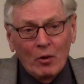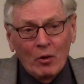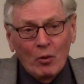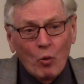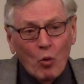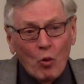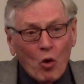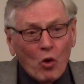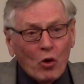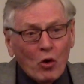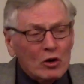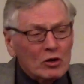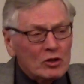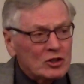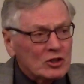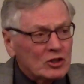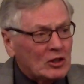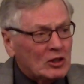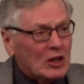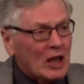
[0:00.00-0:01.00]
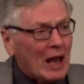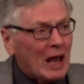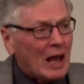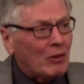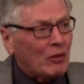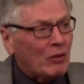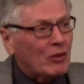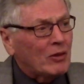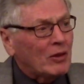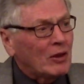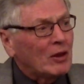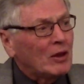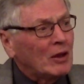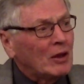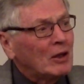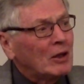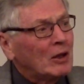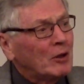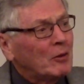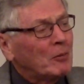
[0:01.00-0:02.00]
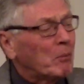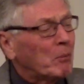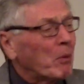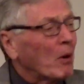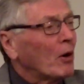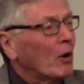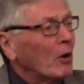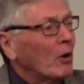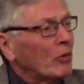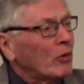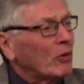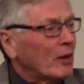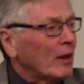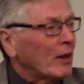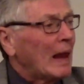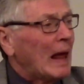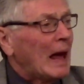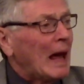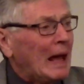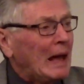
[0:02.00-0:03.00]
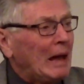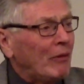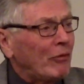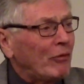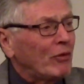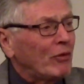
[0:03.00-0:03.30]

Wars, death, birth, life.